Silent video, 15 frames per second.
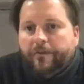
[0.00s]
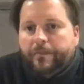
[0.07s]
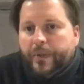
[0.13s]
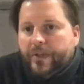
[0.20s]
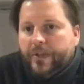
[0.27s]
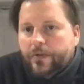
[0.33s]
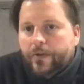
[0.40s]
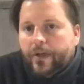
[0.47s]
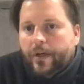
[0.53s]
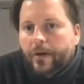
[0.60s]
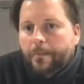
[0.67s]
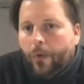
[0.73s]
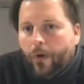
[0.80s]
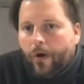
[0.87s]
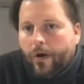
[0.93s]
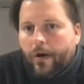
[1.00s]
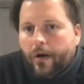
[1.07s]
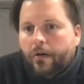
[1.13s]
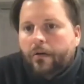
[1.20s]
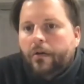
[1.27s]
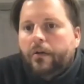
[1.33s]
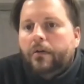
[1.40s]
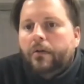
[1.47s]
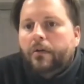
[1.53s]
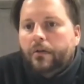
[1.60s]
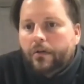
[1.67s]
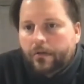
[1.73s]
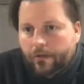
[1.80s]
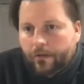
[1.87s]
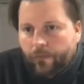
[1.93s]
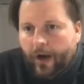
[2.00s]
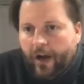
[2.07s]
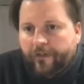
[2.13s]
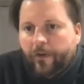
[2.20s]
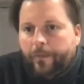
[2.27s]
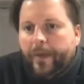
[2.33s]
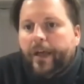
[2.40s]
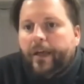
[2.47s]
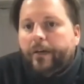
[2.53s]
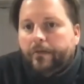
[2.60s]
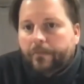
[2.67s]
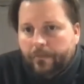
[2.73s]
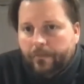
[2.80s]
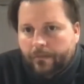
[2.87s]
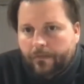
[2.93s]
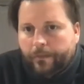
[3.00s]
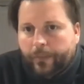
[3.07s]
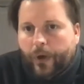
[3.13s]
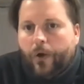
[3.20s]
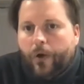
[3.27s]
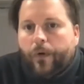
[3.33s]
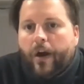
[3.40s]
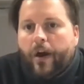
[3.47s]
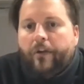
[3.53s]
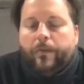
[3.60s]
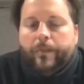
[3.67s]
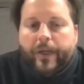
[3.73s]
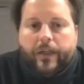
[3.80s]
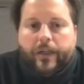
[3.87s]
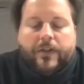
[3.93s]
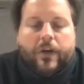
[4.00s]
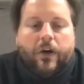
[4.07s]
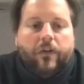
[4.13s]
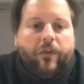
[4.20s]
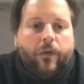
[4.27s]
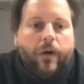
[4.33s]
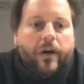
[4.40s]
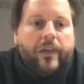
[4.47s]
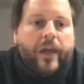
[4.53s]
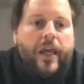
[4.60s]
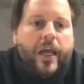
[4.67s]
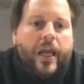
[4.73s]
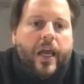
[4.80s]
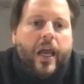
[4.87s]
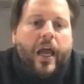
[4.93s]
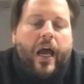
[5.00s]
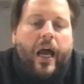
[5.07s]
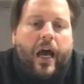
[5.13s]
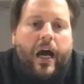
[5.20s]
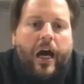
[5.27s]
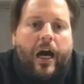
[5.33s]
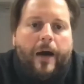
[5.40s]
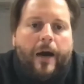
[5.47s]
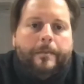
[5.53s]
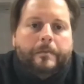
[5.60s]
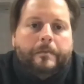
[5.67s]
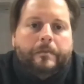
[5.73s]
bazooka, mortar, rifleman, prone rifleman, and so forth. Um,